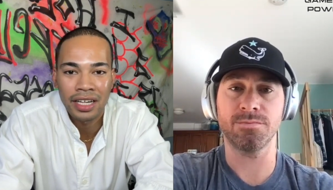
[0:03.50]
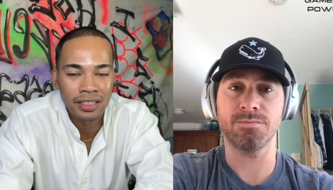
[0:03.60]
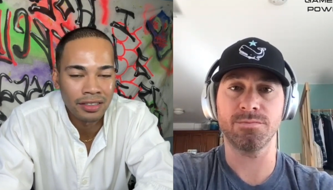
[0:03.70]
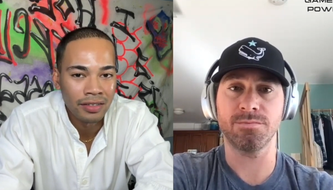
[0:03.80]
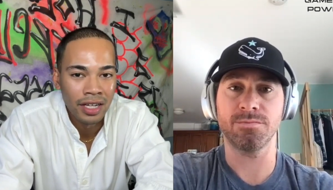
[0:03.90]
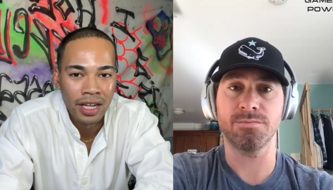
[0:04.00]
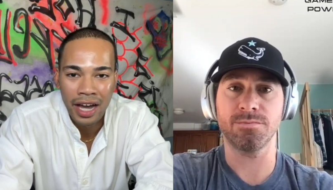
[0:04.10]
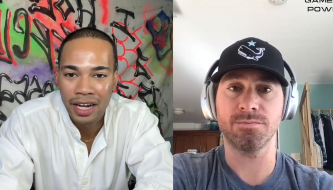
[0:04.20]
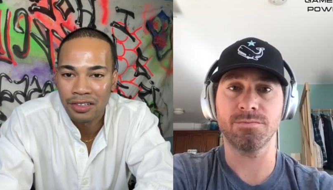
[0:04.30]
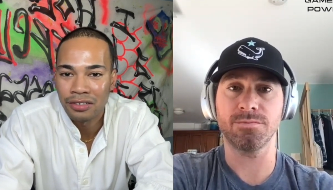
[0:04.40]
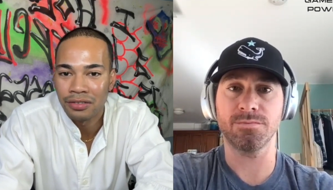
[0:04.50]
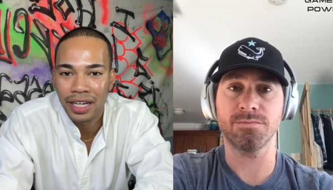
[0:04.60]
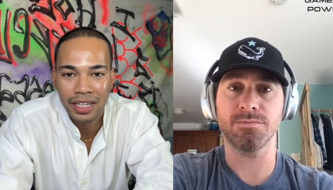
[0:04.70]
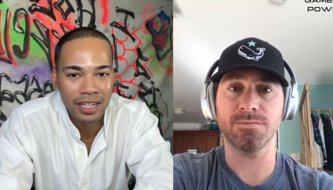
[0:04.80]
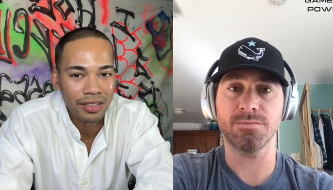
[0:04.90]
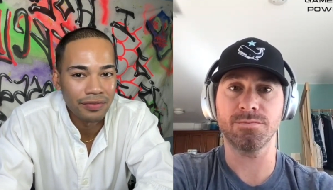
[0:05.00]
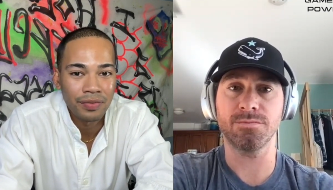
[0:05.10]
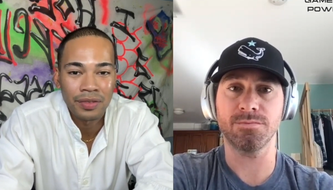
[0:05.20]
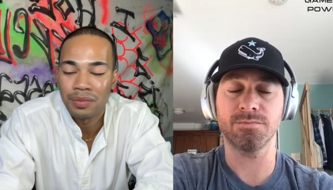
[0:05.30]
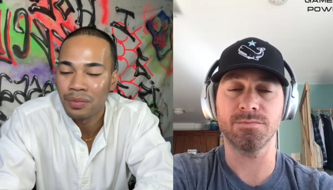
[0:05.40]
Speaker 1: that, and how do you like kind
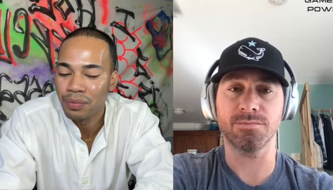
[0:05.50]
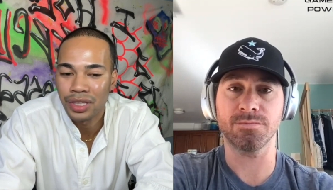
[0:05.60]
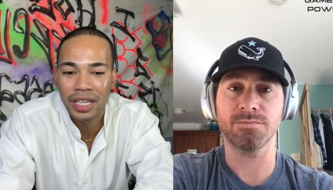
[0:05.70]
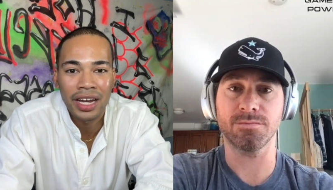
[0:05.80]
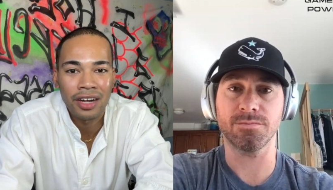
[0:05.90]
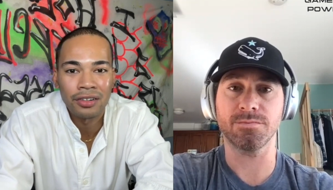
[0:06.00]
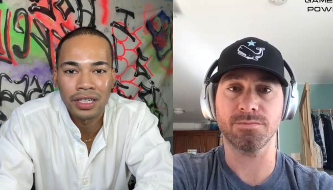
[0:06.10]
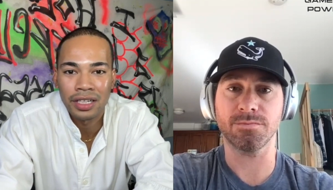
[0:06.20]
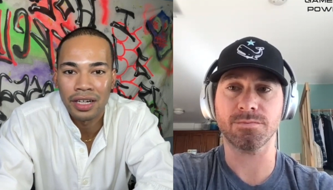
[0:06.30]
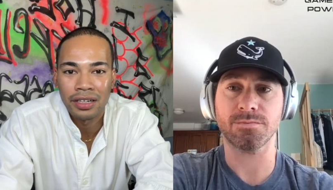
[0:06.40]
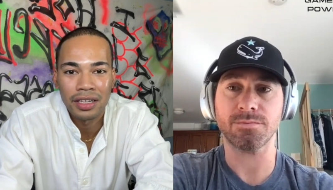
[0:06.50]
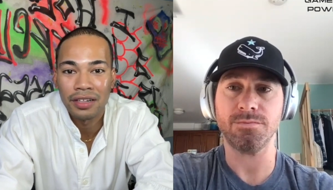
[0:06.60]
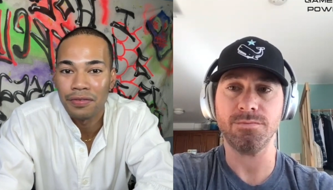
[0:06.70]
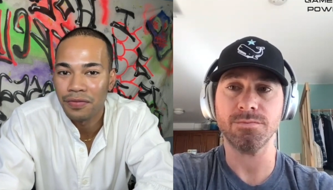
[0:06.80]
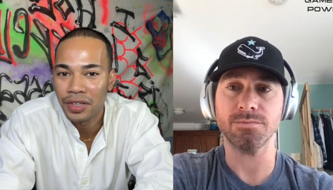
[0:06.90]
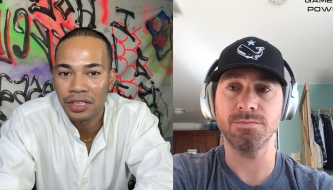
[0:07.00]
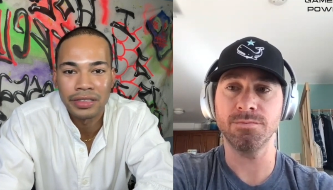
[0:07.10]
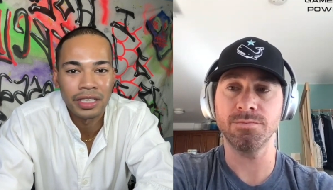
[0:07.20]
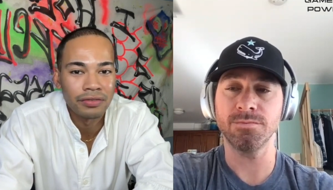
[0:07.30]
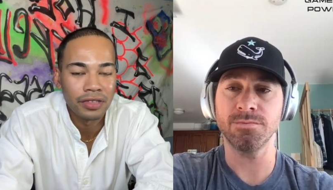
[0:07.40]
of put that out in a in a
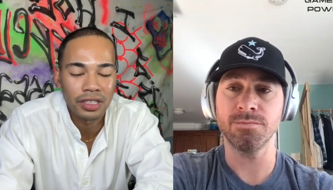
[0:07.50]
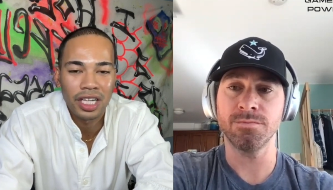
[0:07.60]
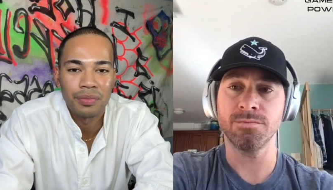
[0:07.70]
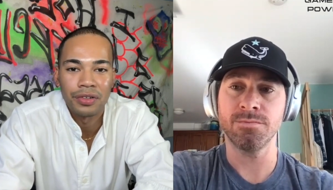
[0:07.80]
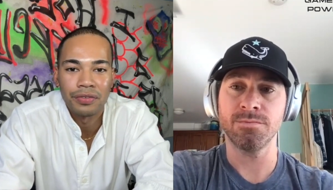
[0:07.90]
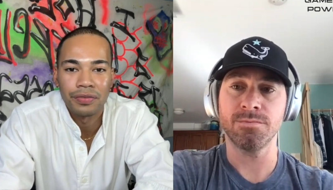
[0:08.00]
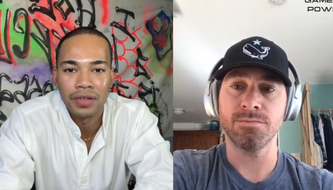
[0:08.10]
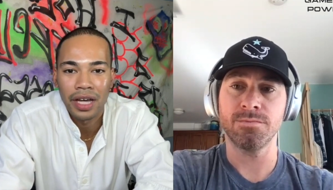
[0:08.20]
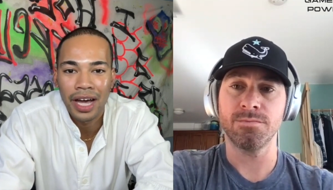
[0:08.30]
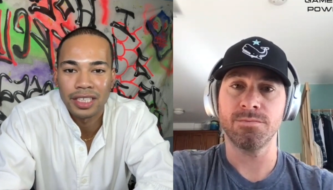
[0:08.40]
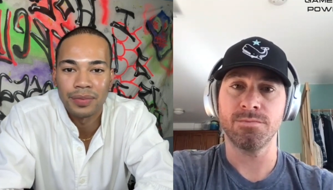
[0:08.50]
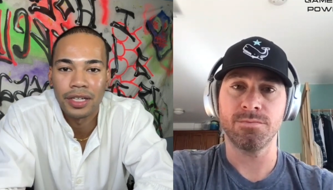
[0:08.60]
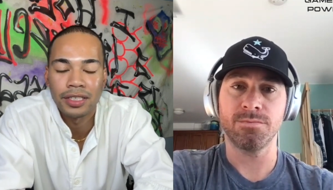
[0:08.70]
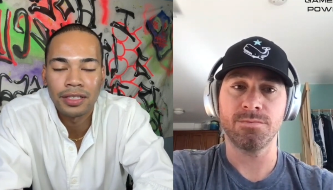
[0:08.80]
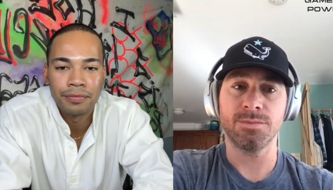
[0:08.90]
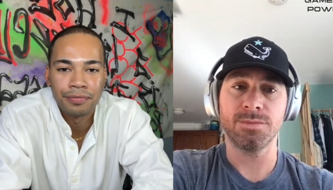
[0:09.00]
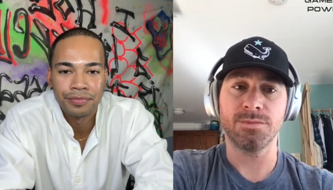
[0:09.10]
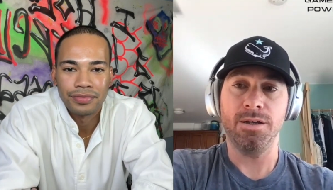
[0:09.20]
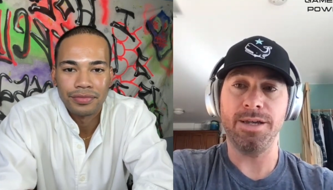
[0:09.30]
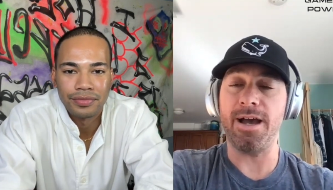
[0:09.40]
feel and a look type of aspect?
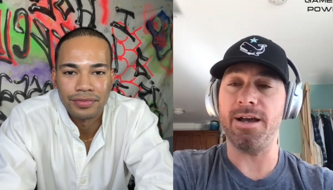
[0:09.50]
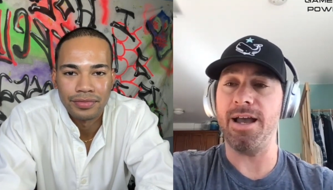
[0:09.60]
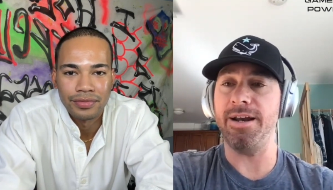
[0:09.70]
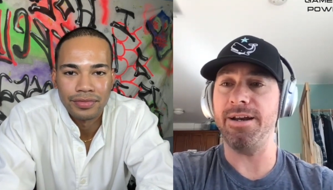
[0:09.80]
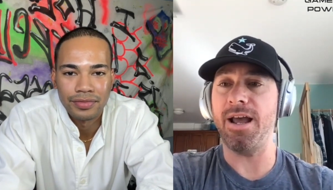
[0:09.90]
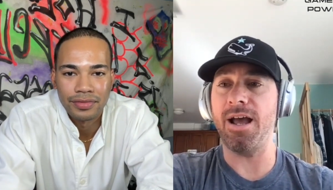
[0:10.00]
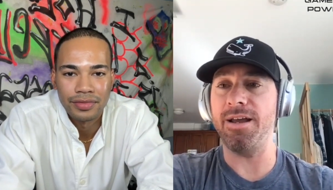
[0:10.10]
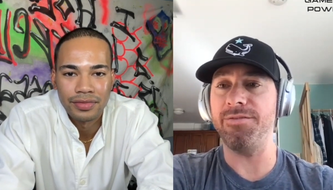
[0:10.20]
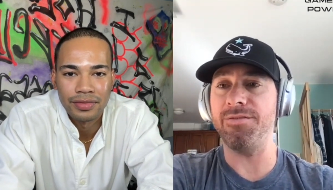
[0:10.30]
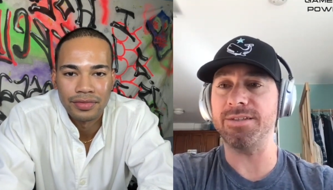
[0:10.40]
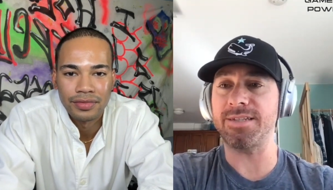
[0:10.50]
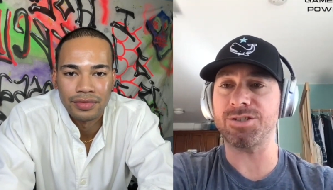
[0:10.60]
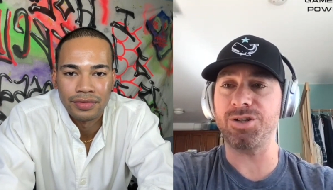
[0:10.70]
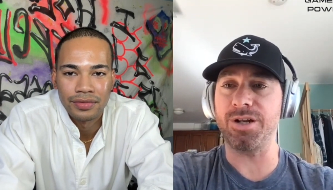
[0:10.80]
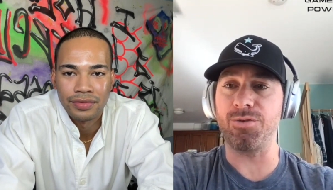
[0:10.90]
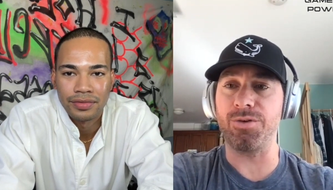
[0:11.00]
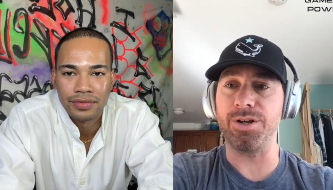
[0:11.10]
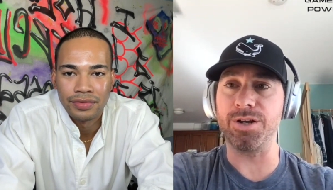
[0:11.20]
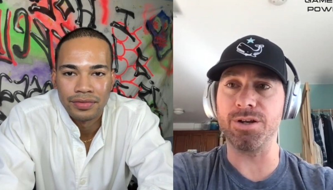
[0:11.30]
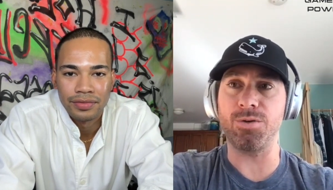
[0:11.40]
Speaker 2: Yeah, and and that's actually a
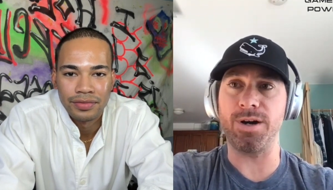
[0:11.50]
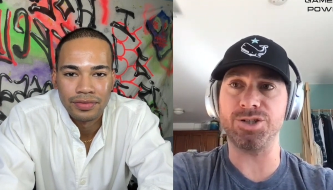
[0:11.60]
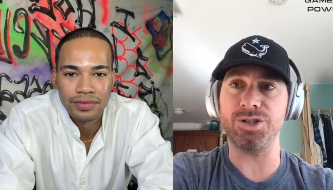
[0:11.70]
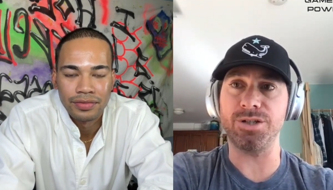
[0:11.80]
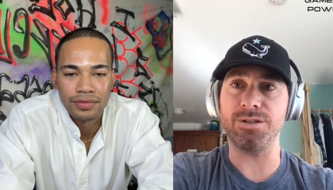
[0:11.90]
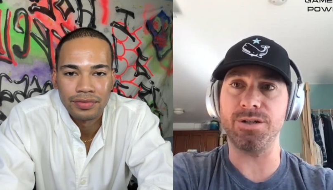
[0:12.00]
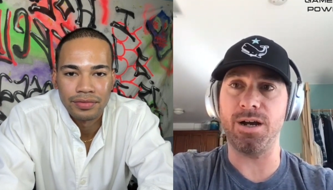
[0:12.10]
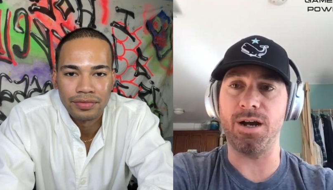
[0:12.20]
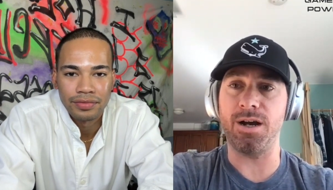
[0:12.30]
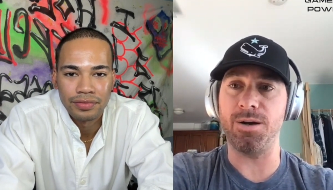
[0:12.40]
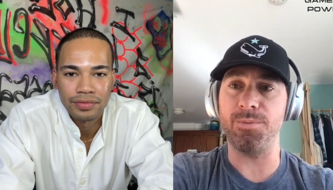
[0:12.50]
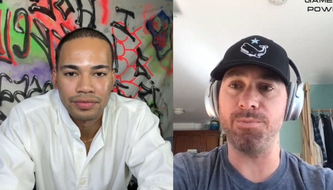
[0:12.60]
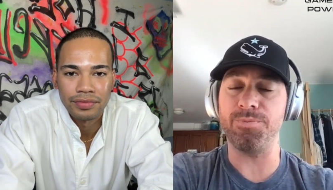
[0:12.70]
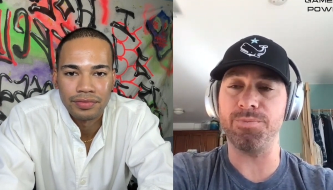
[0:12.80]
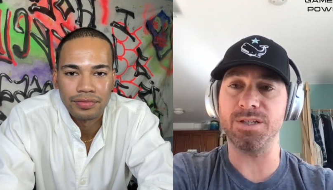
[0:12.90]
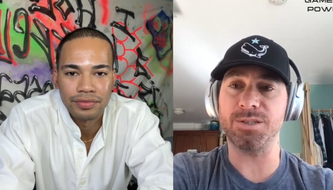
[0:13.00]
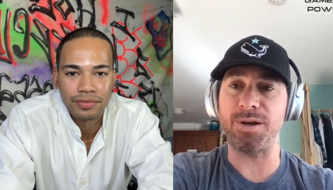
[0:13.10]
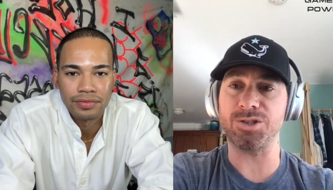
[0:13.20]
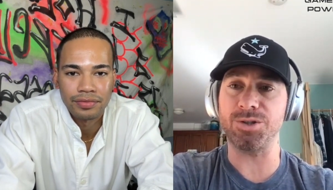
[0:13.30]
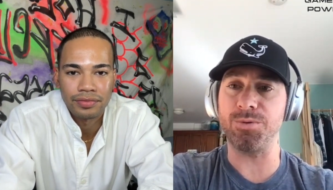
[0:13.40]
really good question, um,
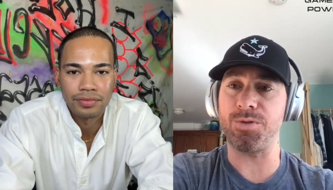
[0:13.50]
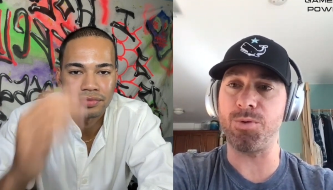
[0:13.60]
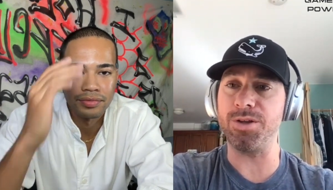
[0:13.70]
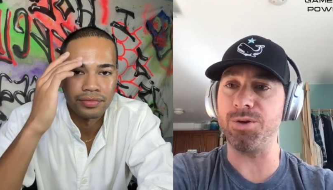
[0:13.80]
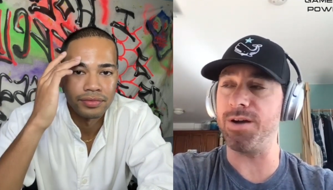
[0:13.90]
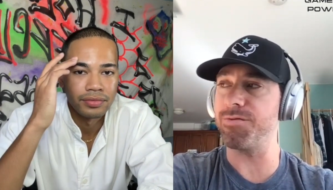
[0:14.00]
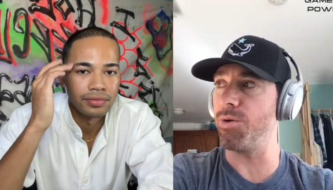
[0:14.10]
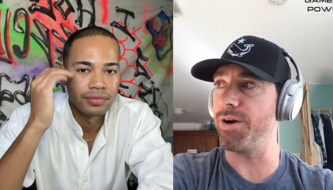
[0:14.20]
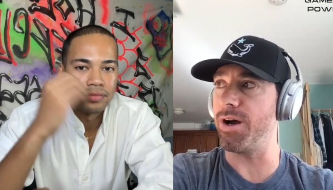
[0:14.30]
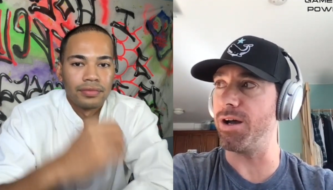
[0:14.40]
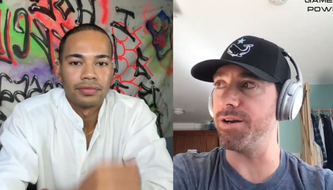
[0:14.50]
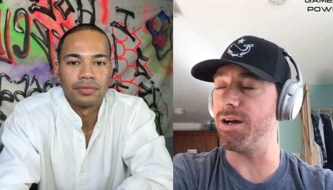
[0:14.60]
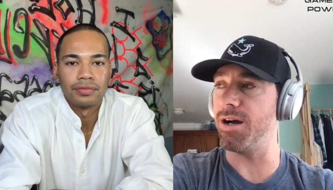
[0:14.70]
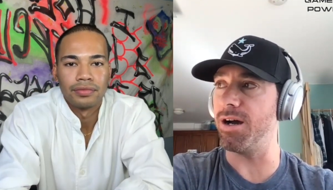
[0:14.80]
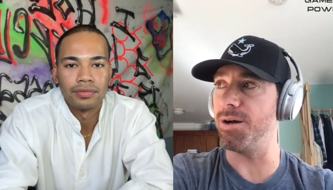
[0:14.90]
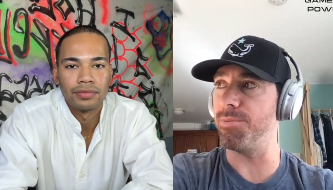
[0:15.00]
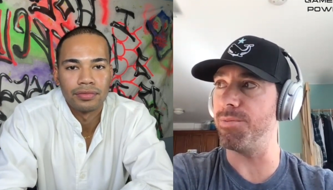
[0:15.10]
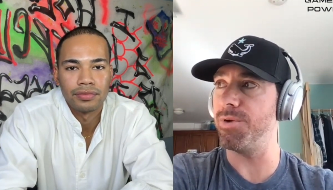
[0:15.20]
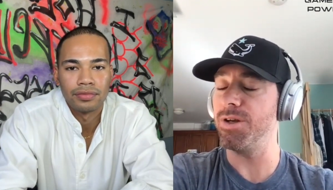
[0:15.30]
especially with what you have going on. Um,